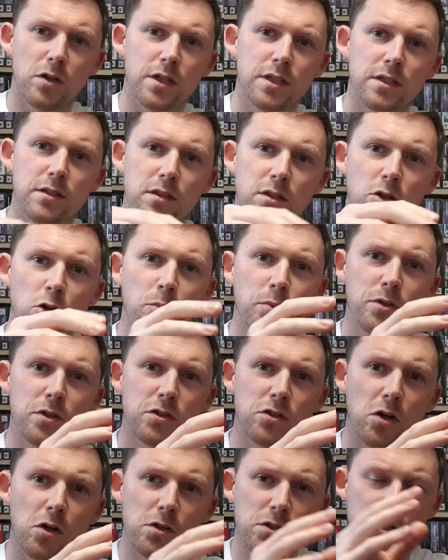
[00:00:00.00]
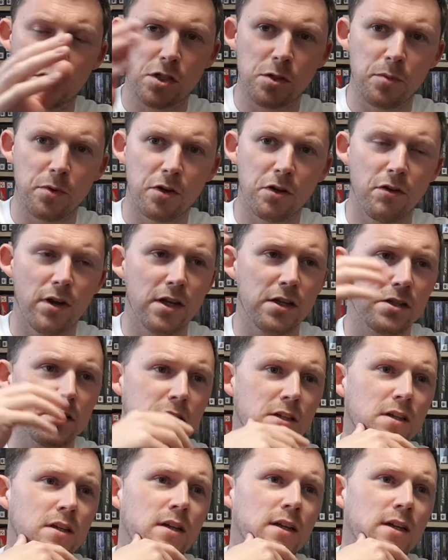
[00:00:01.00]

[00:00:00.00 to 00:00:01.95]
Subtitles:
and open doors as you progress.